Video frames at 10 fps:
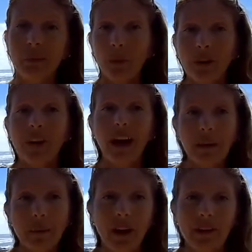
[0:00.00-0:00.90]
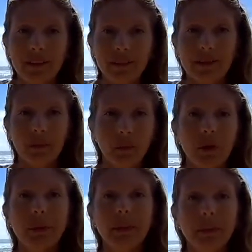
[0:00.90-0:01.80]
more eyeballs,
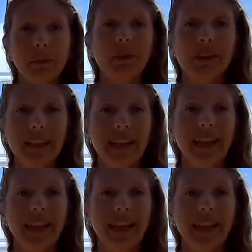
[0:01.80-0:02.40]
more people looking